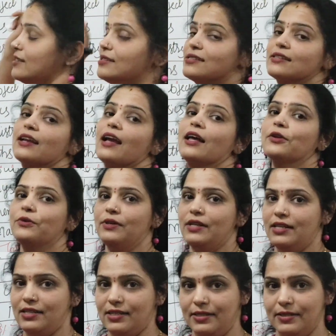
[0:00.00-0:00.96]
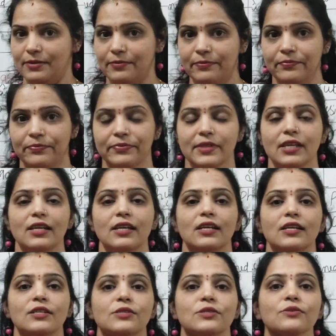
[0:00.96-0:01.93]
is calculated.
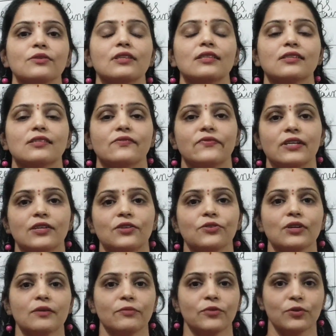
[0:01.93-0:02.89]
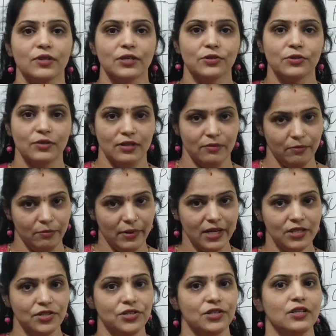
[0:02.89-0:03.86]
So in this video I am going to
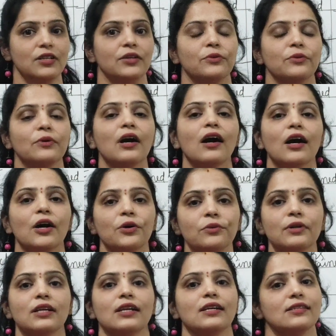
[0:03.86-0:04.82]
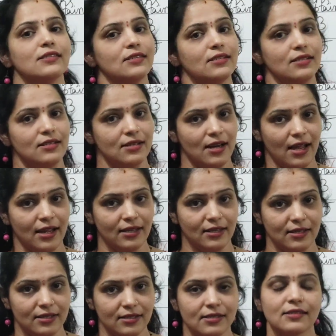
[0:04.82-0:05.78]
mention you how KCET
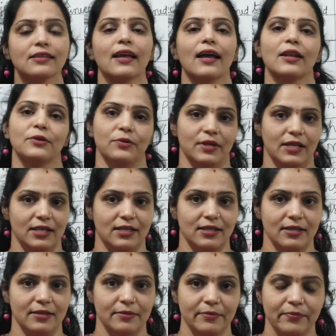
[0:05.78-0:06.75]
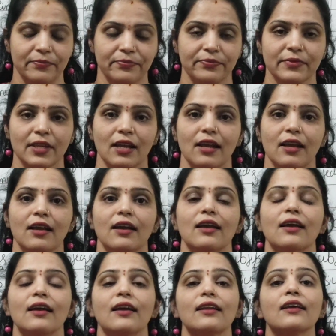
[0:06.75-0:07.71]
rank is calculated.
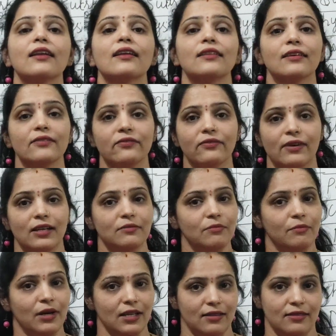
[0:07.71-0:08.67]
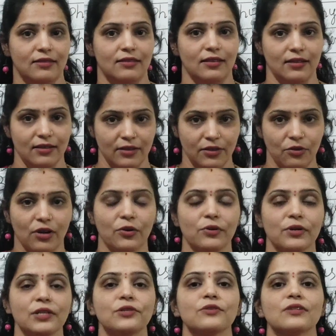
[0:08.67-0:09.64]
In another 1 month you are
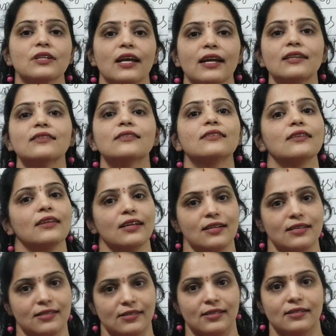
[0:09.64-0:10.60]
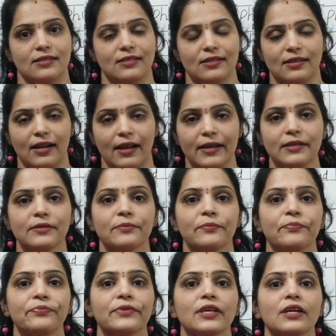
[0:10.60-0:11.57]
going to write KCET, right?
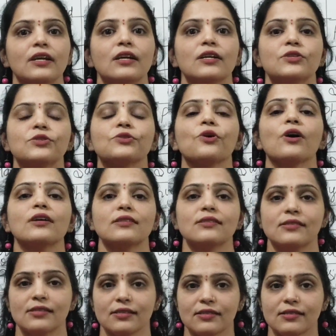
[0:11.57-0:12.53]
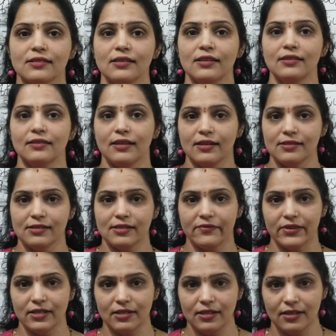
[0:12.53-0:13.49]
So on 16th and
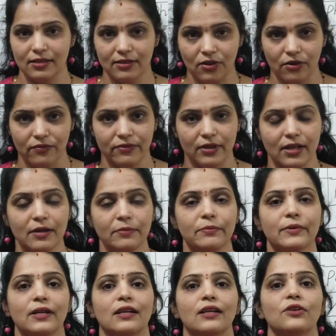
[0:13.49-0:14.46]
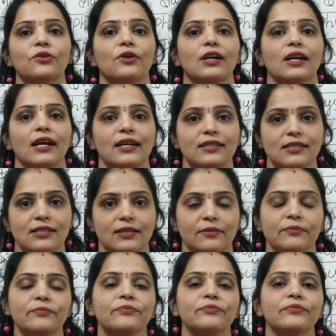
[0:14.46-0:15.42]
17th of April you are
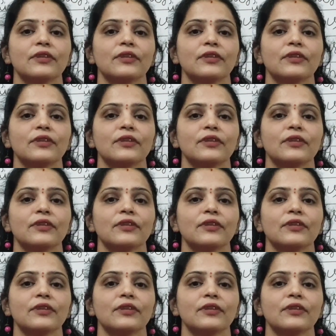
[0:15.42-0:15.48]
writing